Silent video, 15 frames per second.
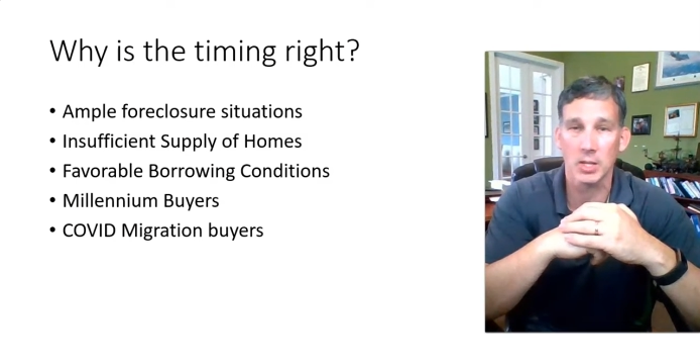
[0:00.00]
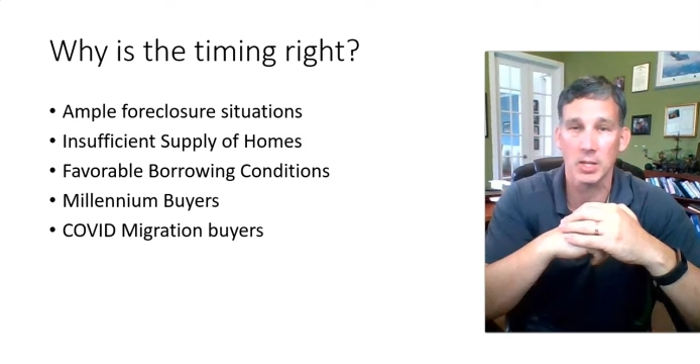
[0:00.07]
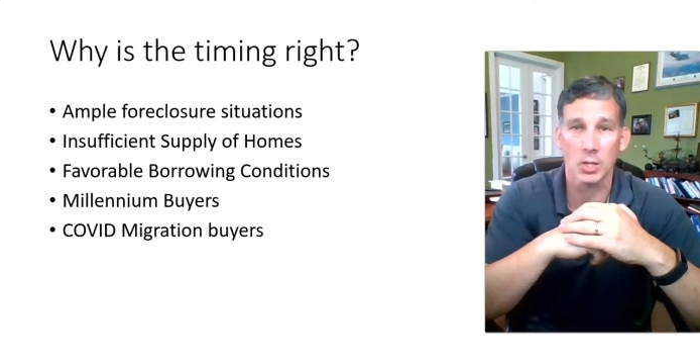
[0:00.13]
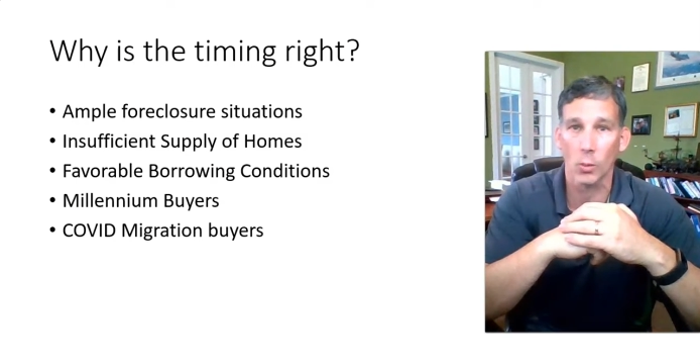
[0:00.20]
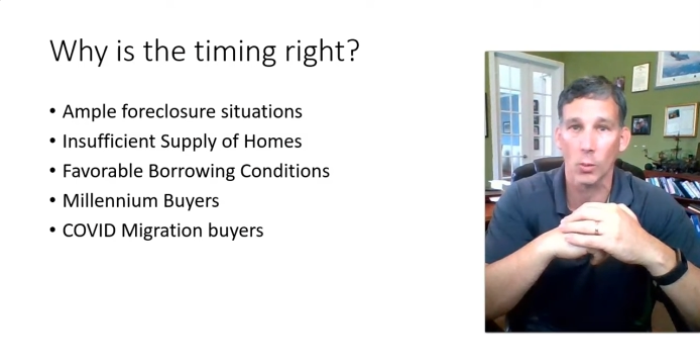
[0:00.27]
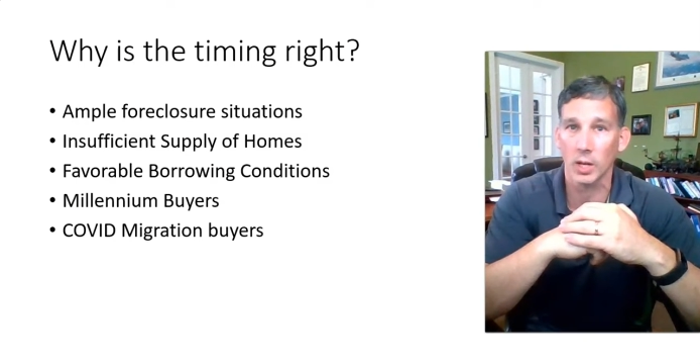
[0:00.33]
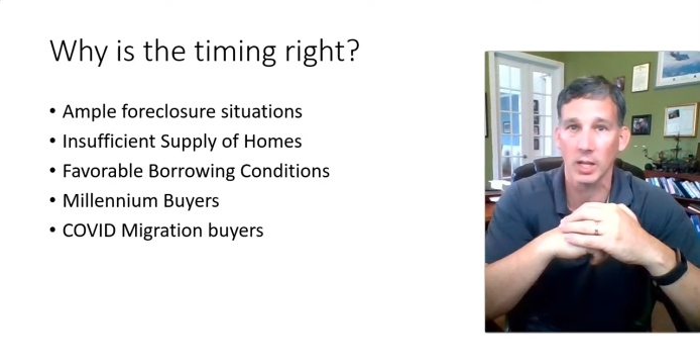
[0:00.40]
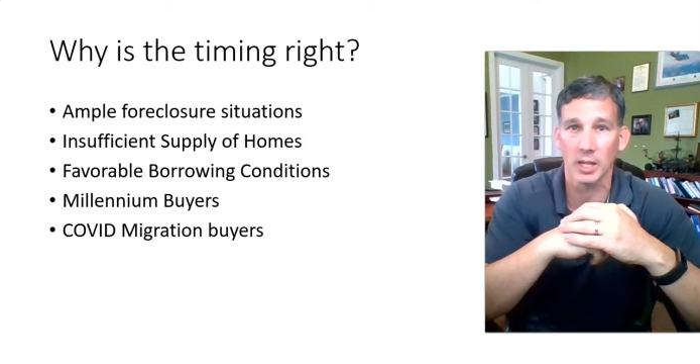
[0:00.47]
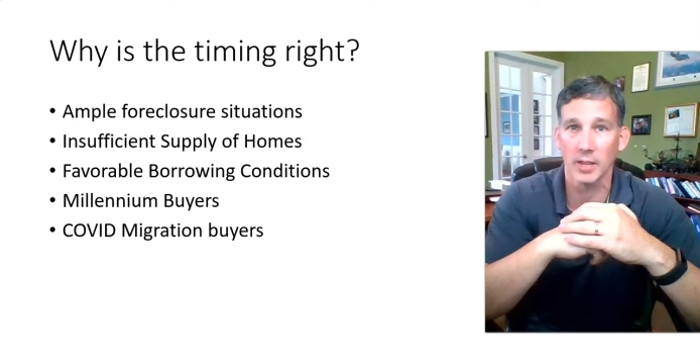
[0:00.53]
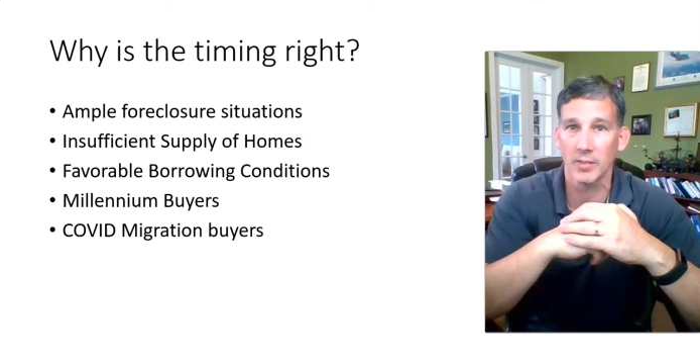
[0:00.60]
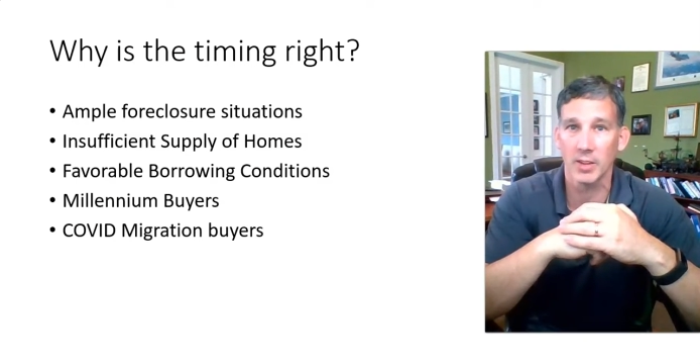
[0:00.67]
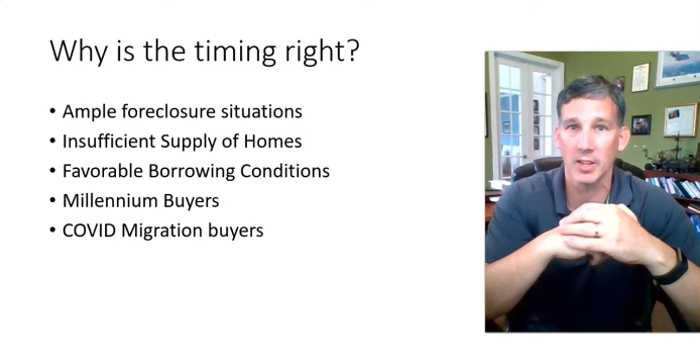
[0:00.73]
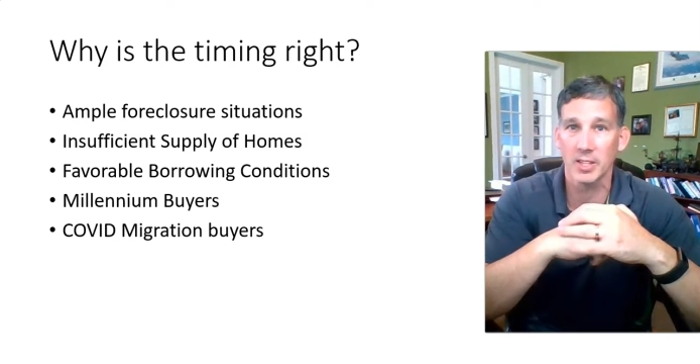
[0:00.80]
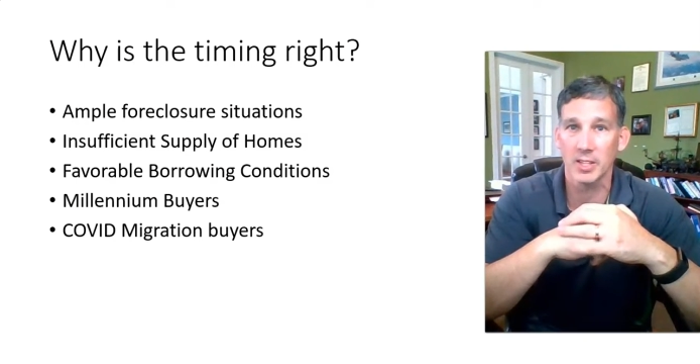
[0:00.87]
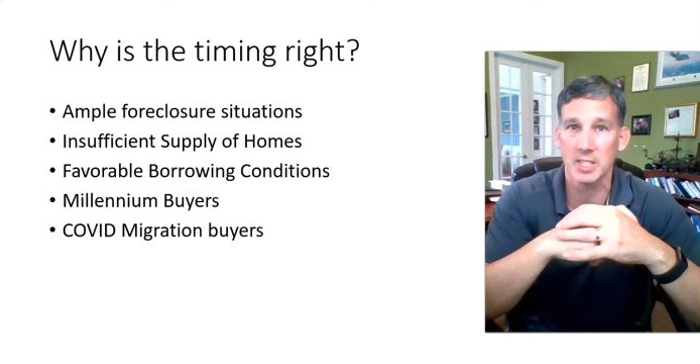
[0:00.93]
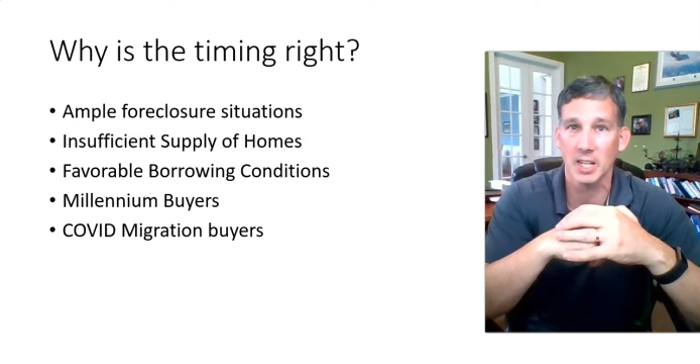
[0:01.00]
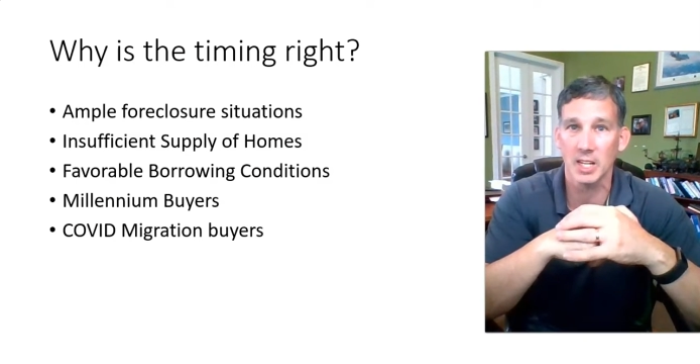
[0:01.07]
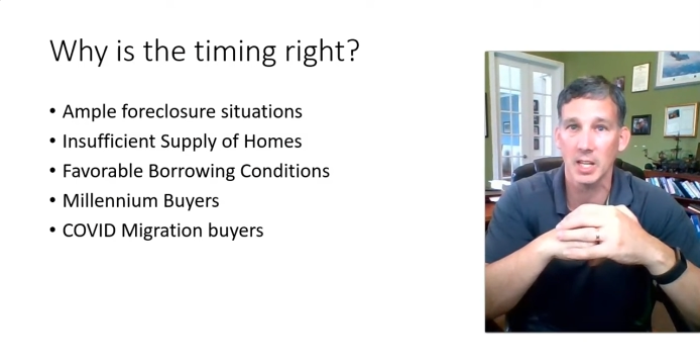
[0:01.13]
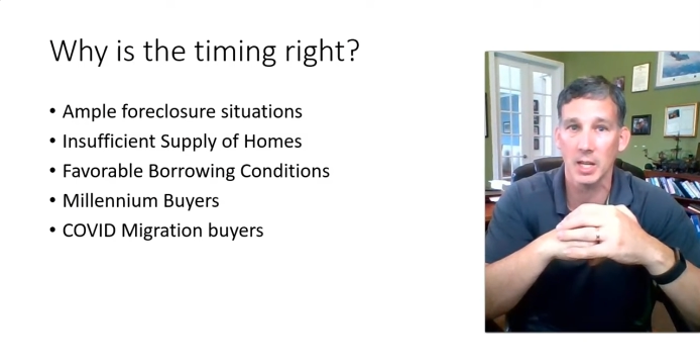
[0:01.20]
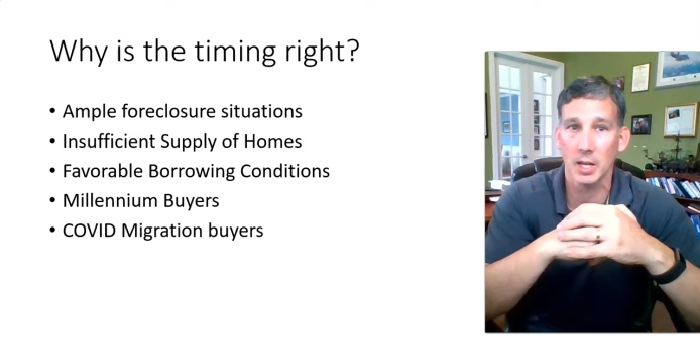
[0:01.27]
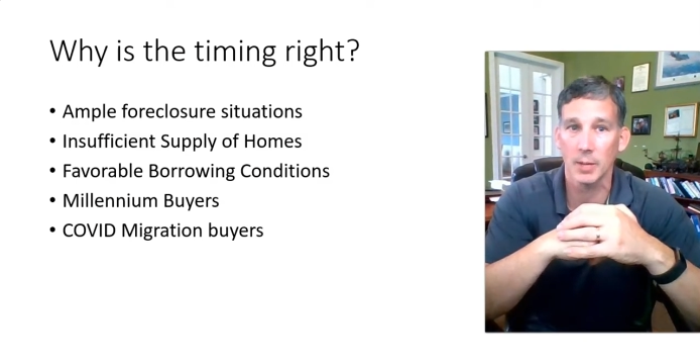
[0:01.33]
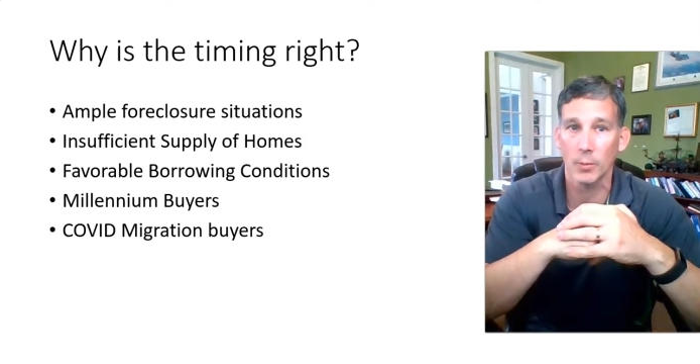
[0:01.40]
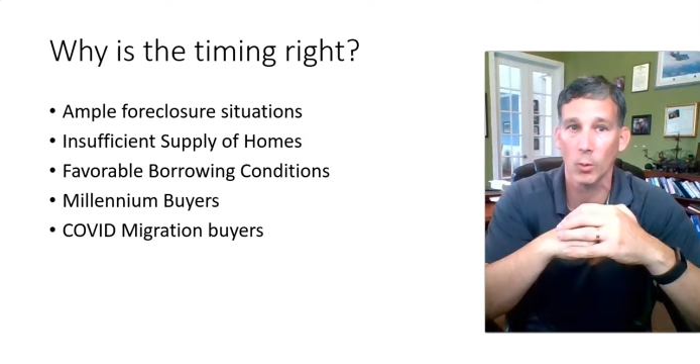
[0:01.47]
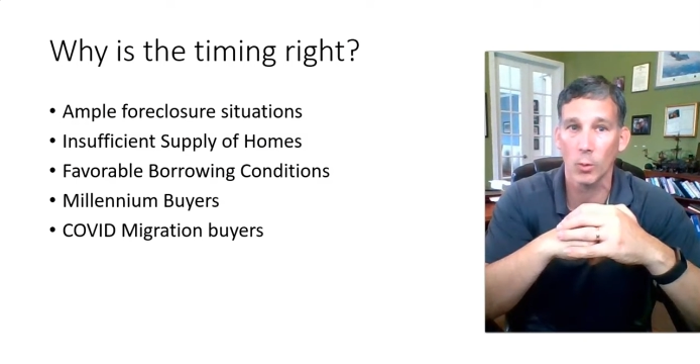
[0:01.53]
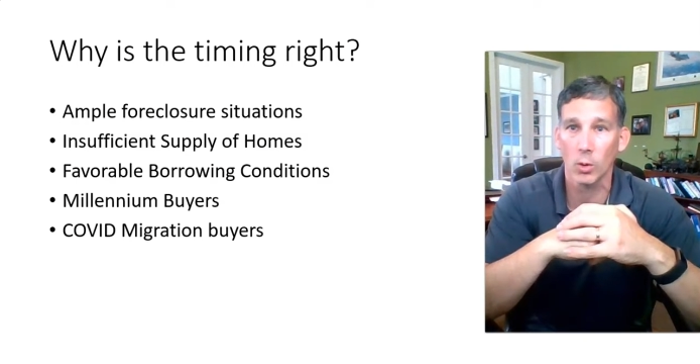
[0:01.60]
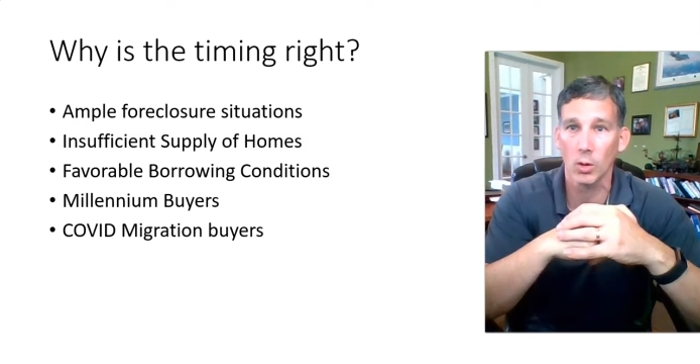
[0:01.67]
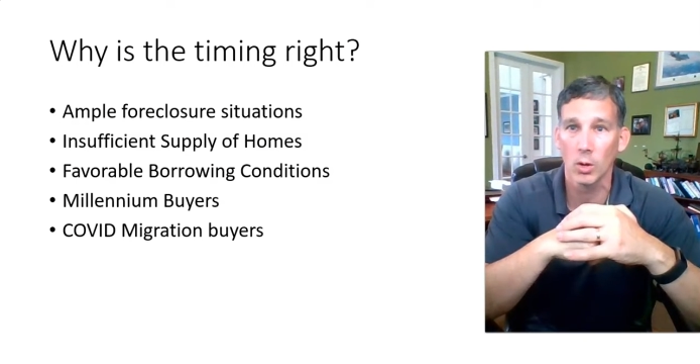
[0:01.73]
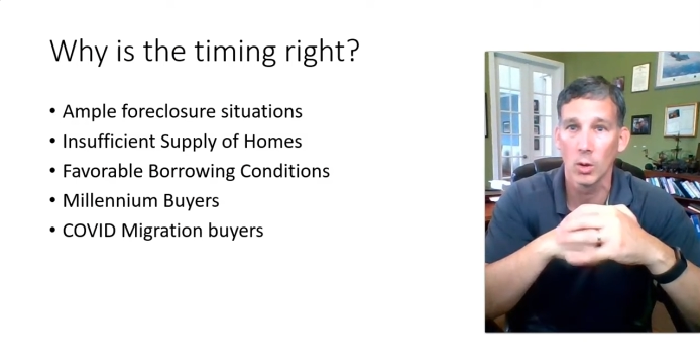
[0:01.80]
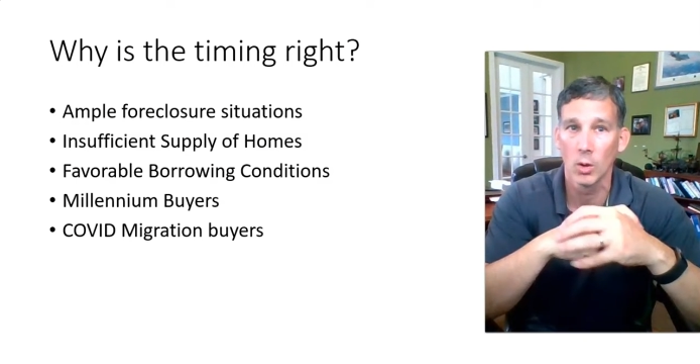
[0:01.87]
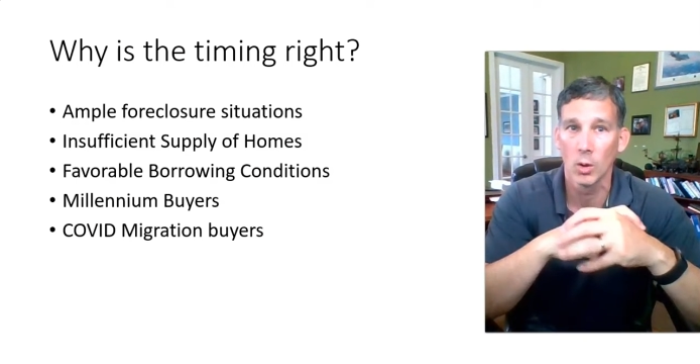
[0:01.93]
don't want to live in the city
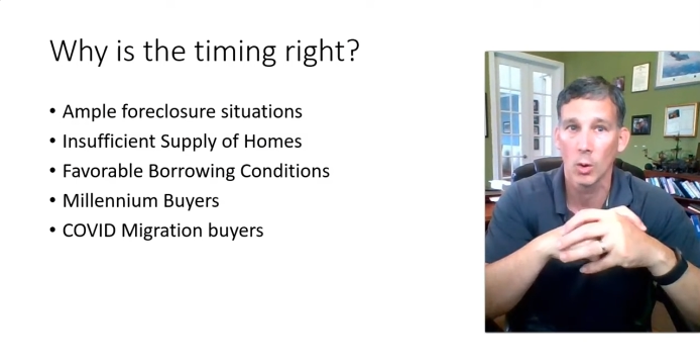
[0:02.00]
anymore,